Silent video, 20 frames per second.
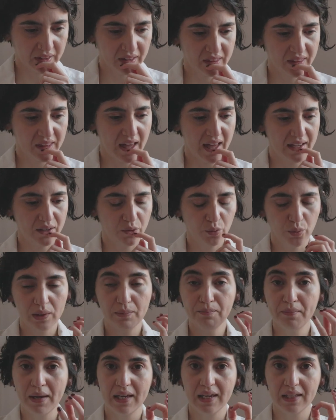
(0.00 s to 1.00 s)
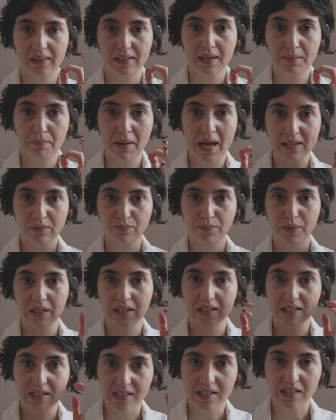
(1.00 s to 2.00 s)
that will make an impact
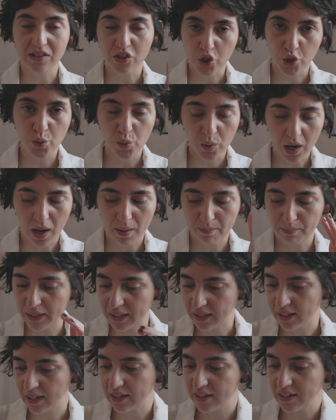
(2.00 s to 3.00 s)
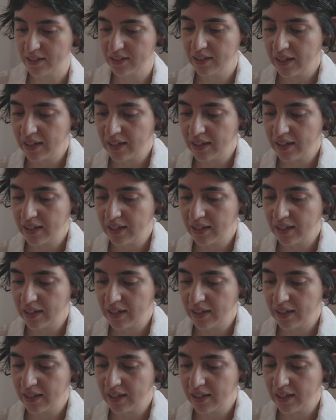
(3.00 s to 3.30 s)
but isn't too complicated.